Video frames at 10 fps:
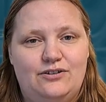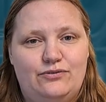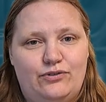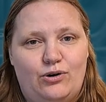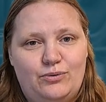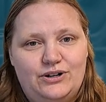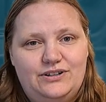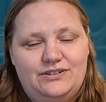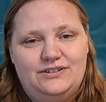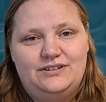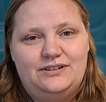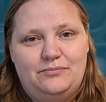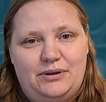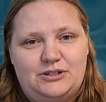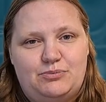forward
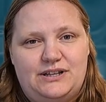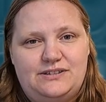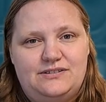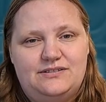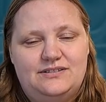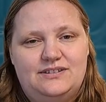bench press,